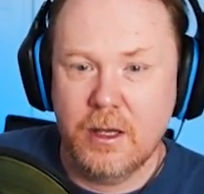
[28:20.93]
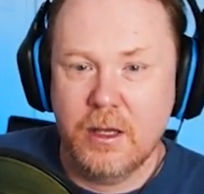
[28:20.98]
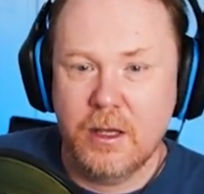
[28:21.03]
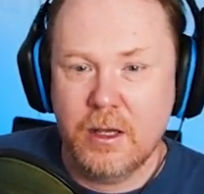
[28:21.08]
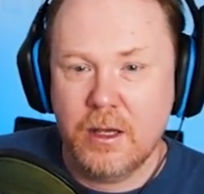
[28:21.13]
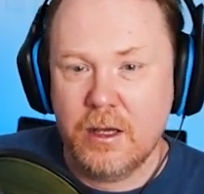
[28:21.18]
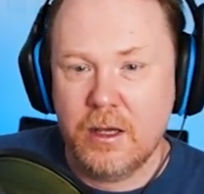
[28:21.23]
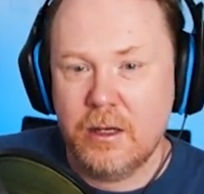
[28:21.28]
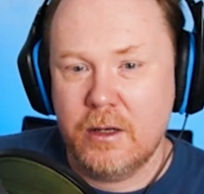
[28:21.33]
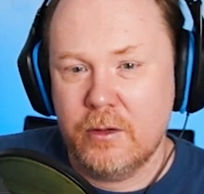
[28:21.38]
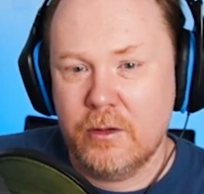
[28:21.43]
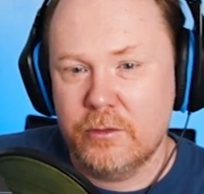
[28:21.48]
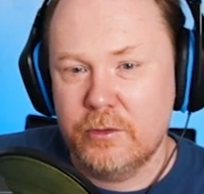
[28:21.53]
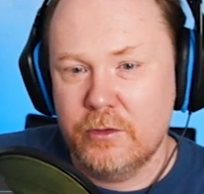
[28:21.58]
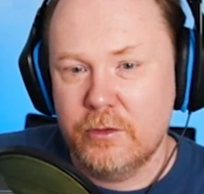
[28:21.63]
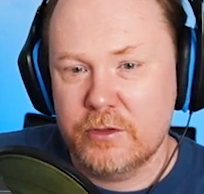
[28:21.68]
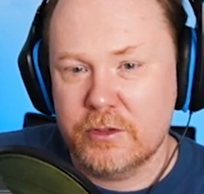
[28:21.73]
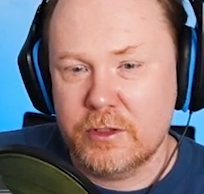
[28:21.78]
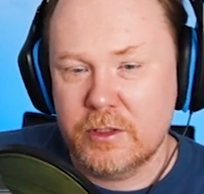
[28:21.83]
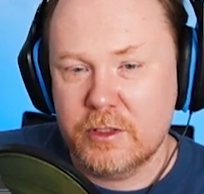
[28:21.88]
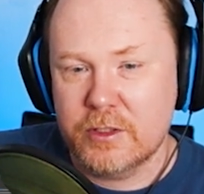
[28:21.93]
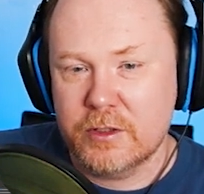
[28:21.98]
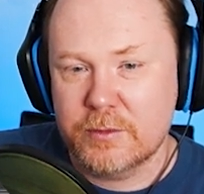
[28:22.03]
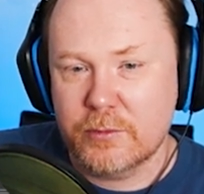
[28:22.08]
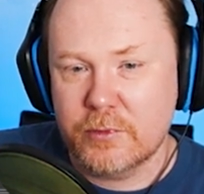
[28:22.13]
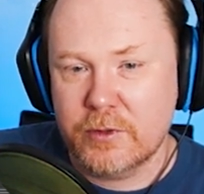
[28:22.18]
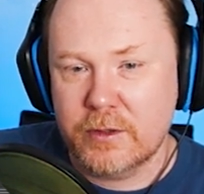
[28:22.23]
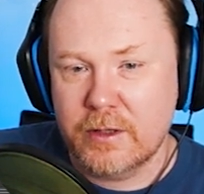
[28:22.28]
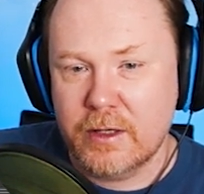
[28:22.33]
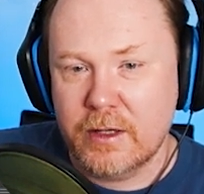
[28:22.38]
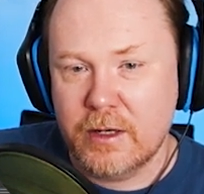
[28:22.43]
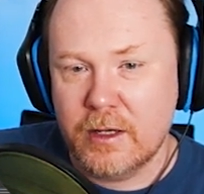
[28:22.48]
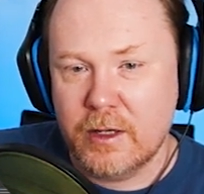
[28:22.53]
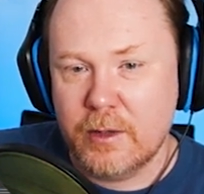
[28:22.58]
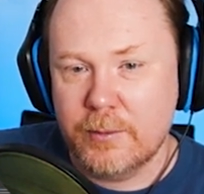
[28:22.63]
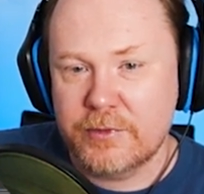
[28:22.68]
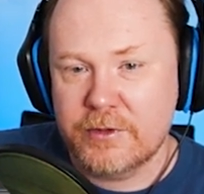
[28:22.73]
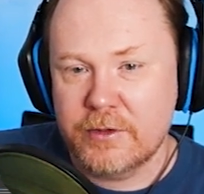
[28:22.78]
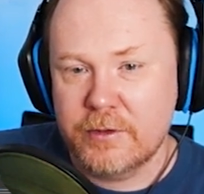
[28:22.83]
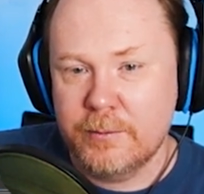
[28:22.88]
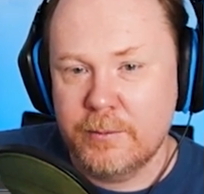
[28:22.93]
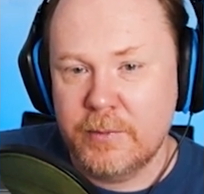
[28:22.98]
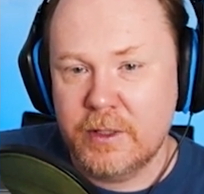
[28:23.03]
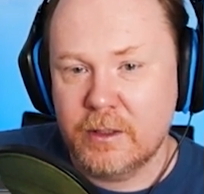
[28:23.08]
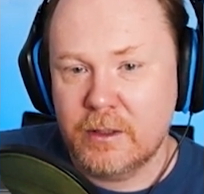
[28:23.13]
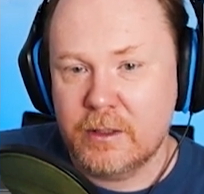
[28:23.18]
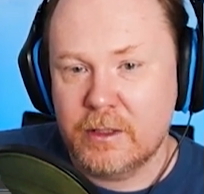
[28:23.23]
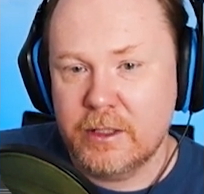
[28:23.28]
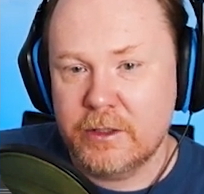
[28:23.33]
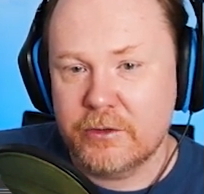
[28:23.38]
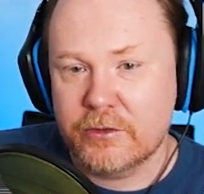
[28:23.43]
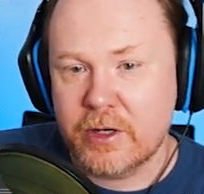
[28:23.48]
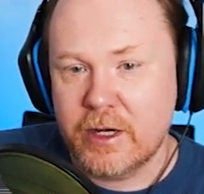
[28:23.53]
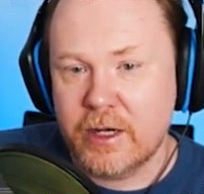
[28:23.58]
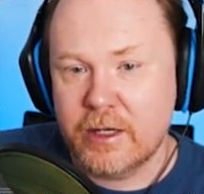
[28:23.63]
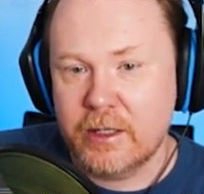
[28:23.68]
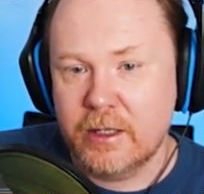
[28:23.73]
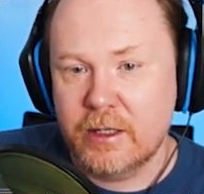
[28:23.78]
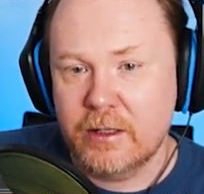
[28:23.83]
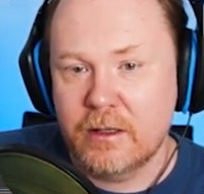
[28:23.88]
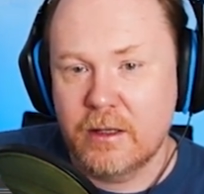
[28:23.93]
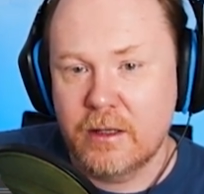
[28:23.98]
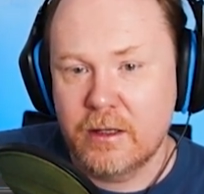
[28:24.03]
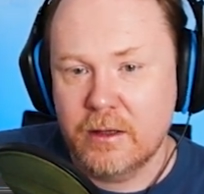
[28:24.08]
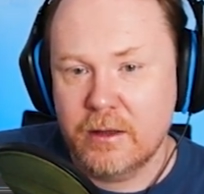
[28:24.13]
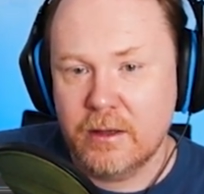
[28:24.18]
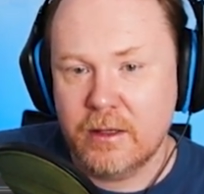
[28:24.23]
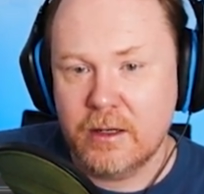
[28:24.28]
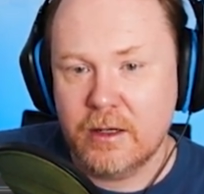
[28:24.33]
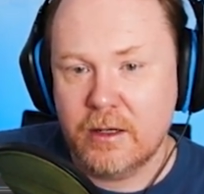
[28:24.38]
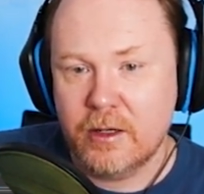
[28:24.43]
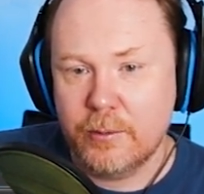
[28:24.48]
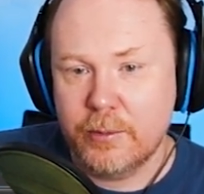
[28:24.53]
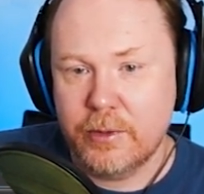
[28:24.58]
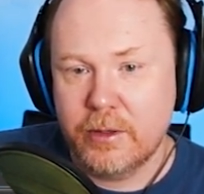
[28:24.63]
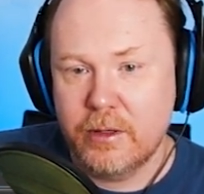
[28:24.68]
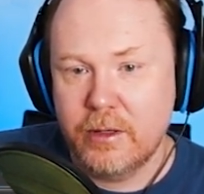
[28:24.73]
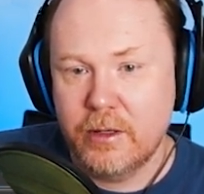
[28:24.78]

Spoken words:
And I'll usually just bring that up. So the middle click dragging that up.